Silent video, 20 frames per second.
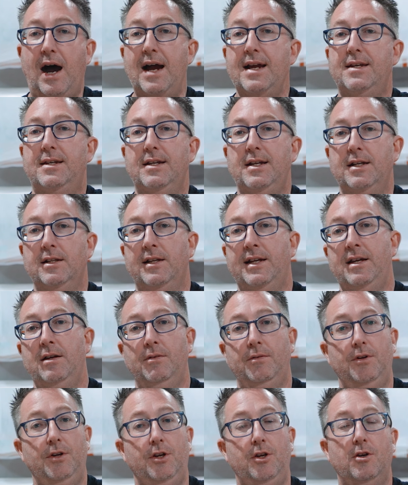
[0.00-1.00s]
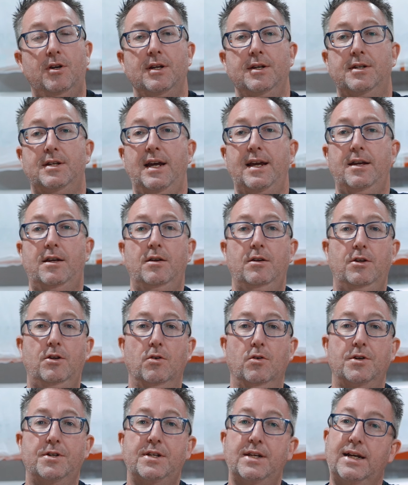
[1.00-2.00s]
ideally, you can take
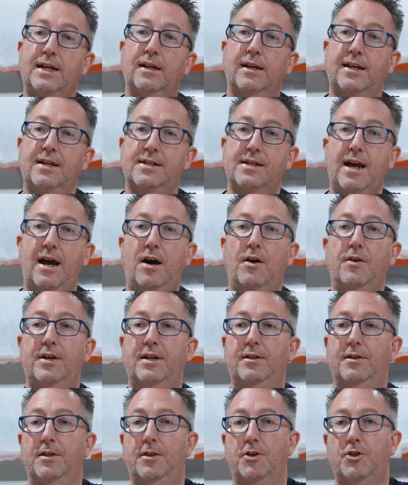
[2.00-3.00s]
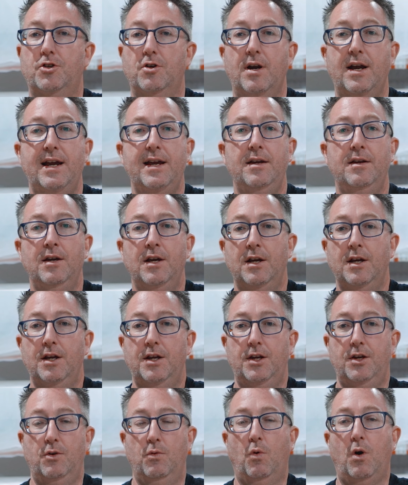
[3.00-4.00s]
your seedlings out into the tray,
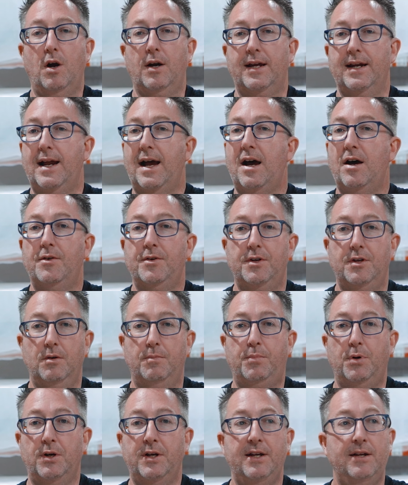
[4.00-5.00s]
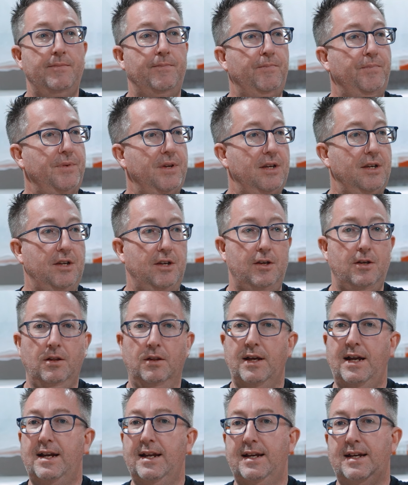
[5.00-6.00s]
you walk it out, you put it, you
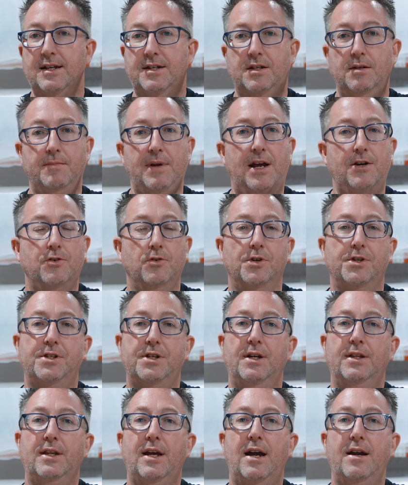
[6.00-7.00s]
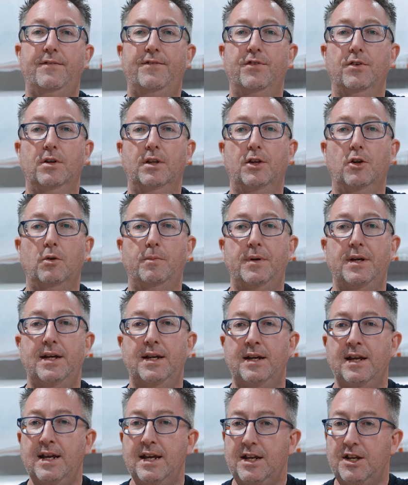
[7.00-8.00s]
let it get some natural sunlight for a little
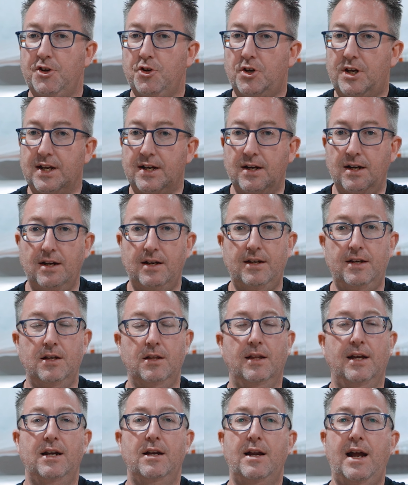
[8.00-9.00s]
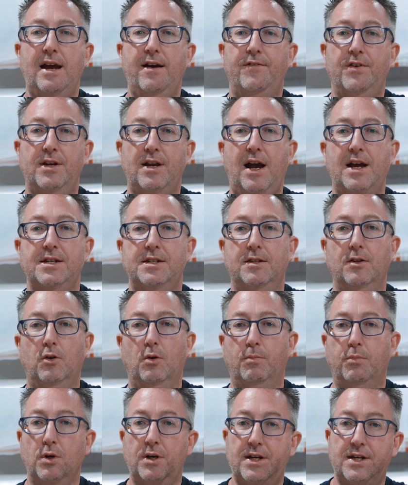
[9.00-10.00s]
bit, you let it have a nice little
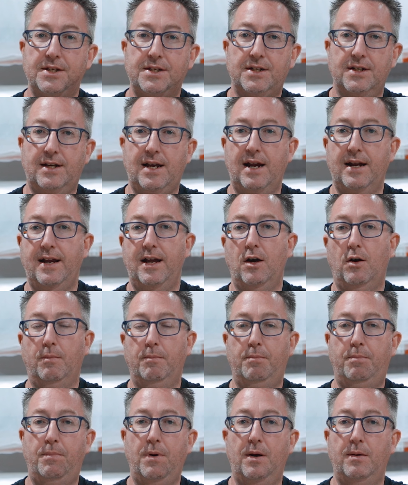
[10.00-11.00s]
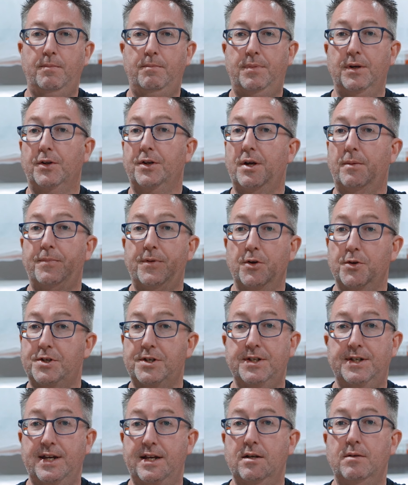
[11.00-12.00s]
breeze to kind of help build up those
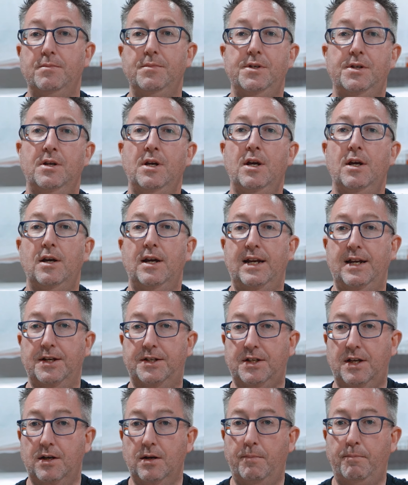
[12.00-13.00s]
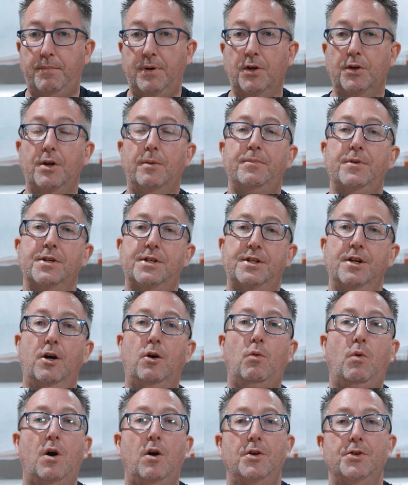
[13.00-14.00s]
stems, and it's going to build up the
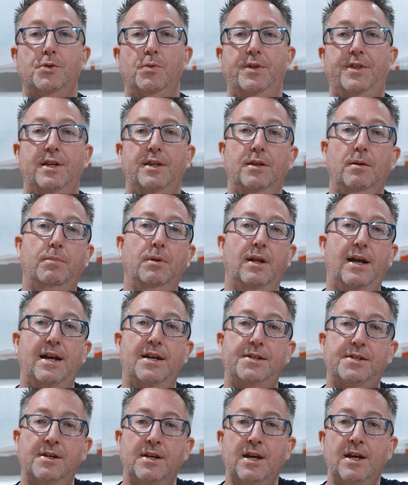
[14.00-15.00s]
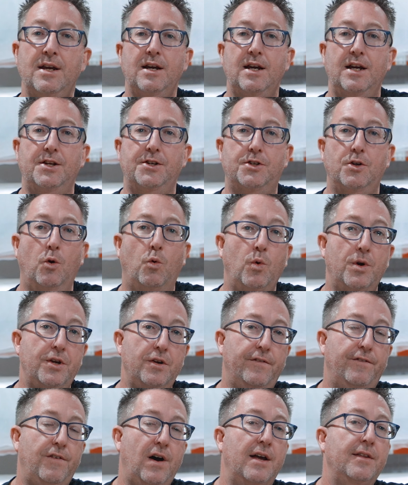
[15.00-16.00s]
cell walls within the plants. And so when
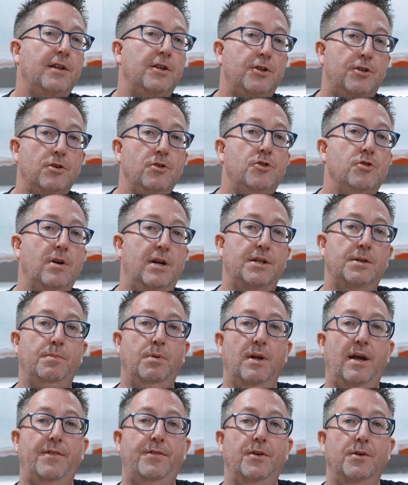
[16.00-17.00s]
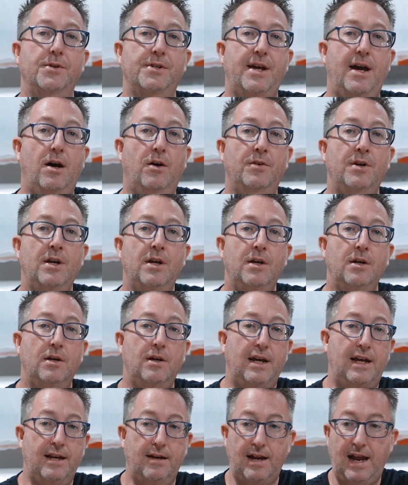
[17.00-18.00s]
you finally do transplant those out,
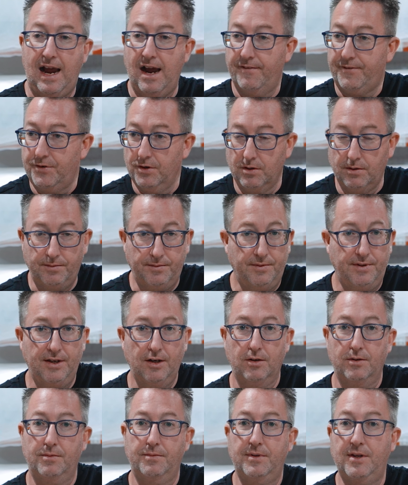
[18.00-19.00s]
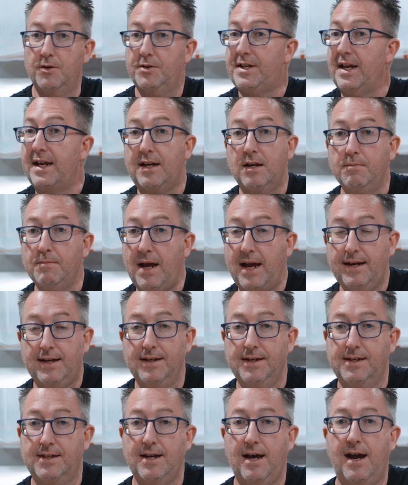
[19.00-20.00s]
after they're taken back
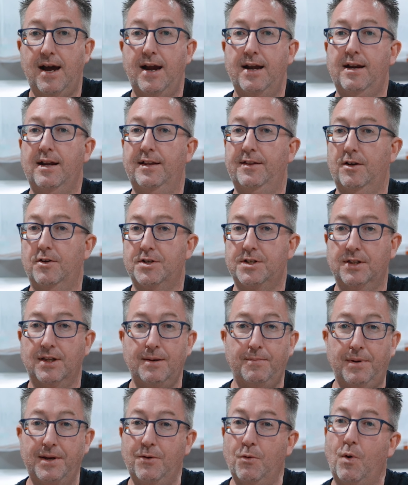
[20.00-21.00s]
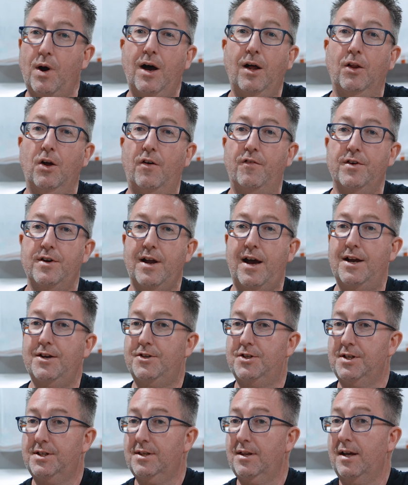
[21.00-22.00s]
inside and they're sleeping well overnight,
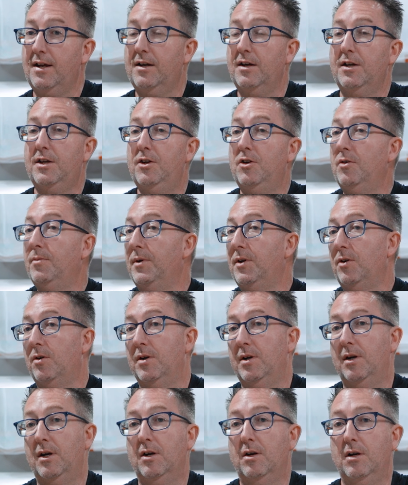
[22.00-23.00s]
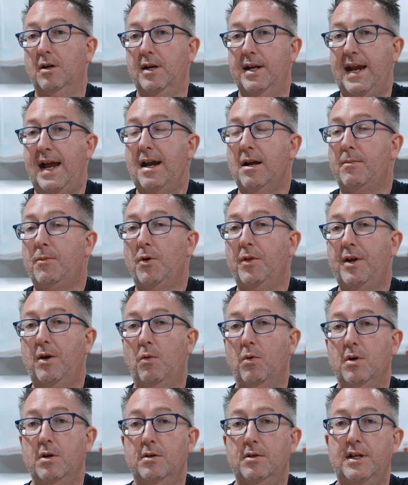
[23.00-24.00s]
just like a human or an animal that
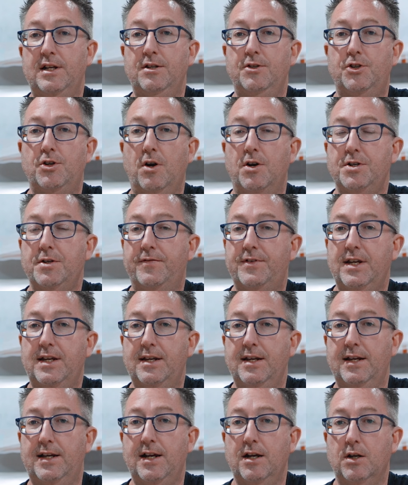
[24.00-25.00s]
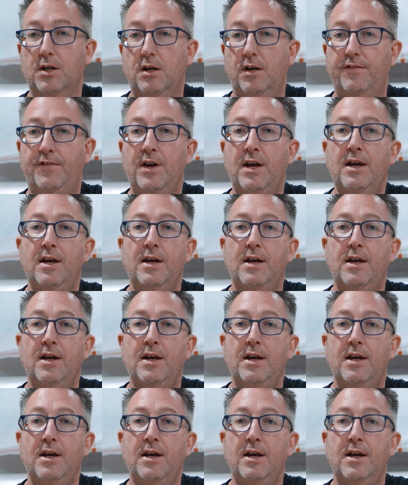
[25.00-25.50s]
we're in charge of taking care of,